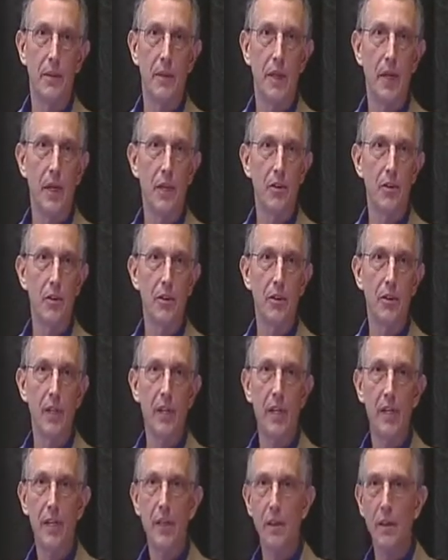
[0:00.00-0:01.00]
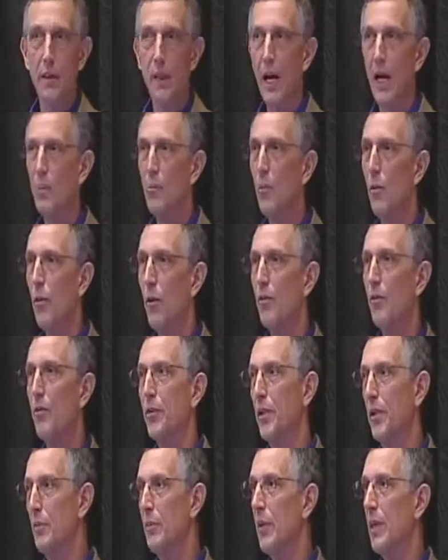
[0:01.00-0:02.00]
okay? So you're getting a lot more for
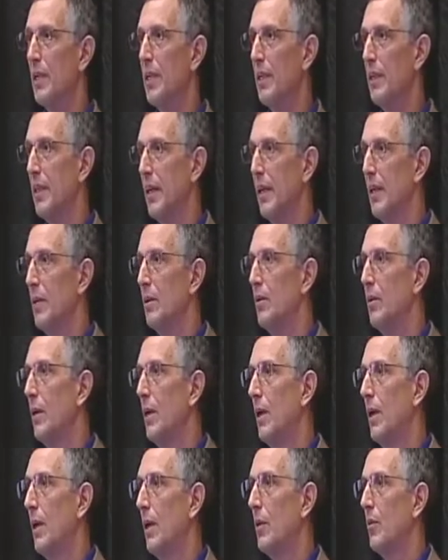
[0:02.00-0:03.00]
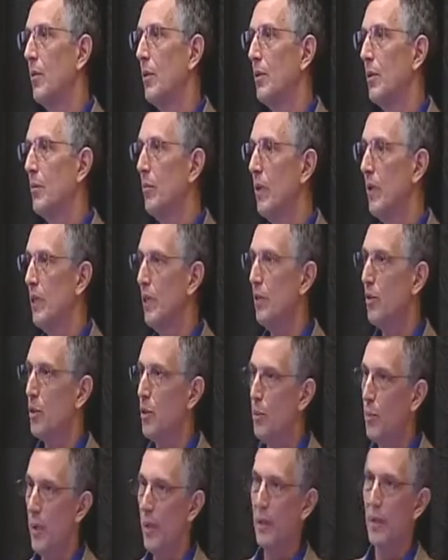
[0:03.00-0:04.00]
your money now with the money you're
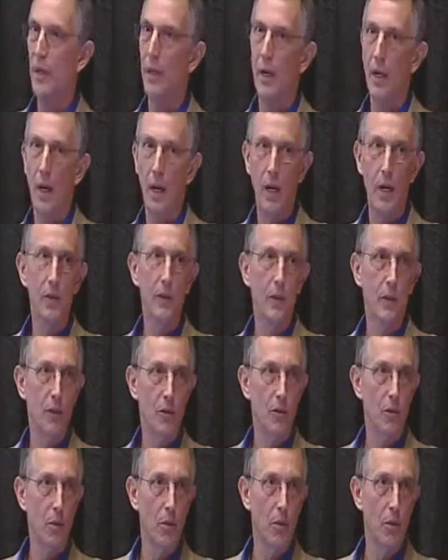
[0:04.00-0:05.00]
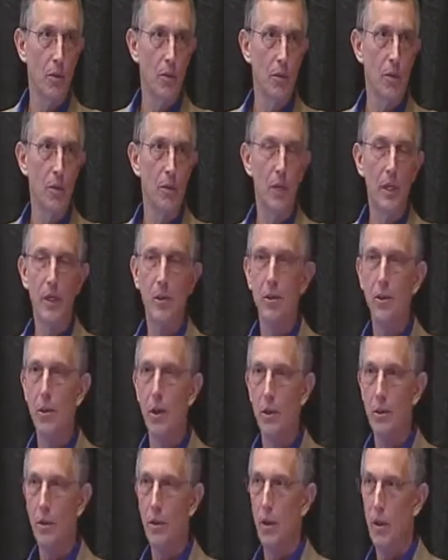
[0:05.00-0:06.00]
spending on the controls. And we can
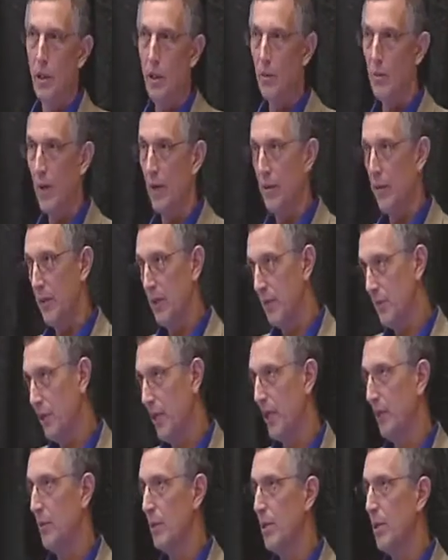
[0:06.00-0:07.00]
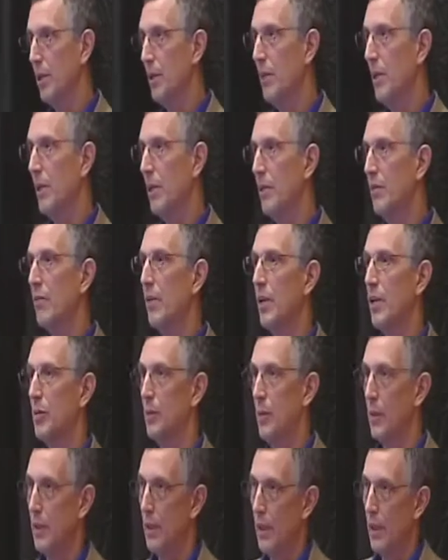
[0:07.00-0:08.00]
start talking about things like return on
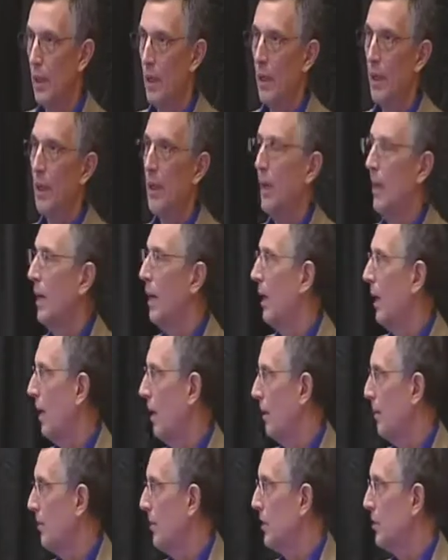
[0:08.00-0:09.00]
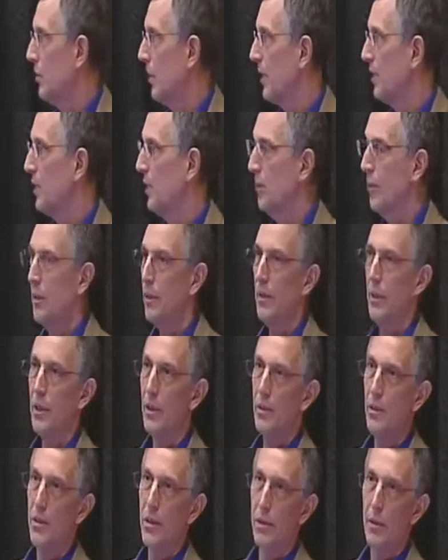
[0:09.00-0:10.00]
investment, especially when you
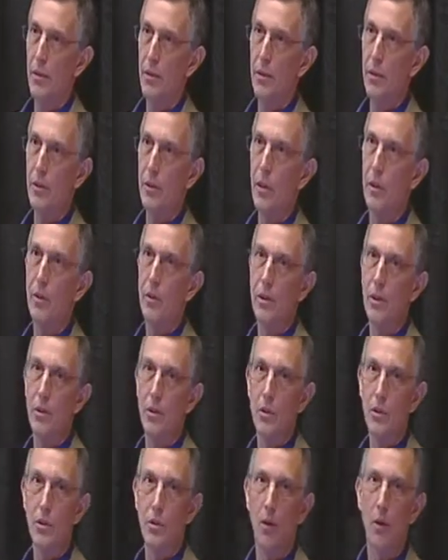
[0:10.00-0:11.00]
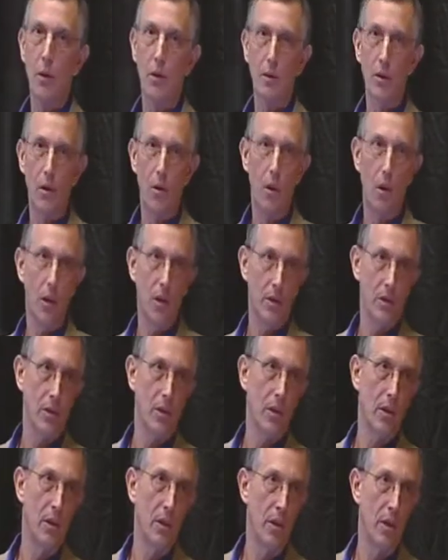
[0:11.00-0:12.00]
consider the total installed
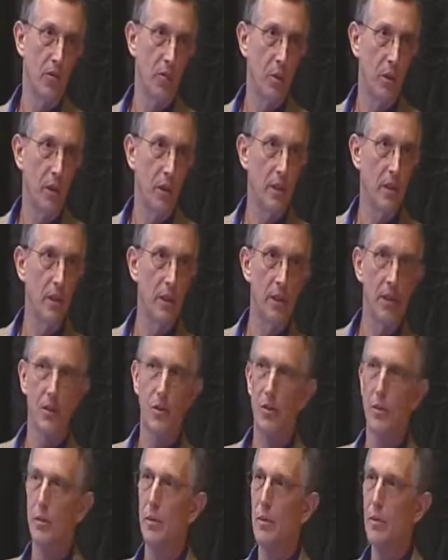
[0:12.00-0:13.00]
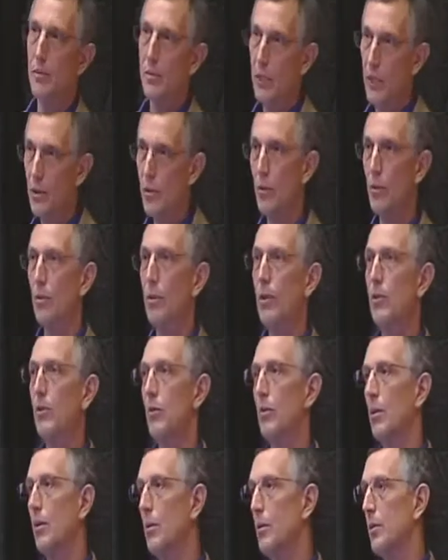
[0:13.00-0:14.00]
cost of putting these digital
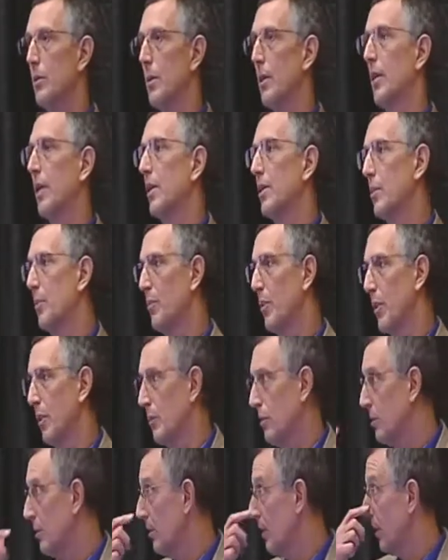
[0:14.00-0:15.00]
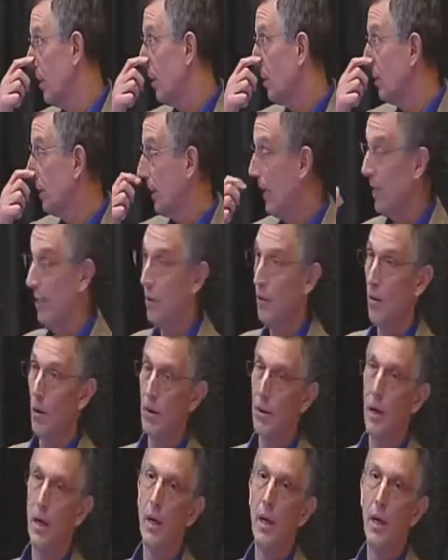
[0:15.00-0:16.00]
controls in as opposed to the old analog,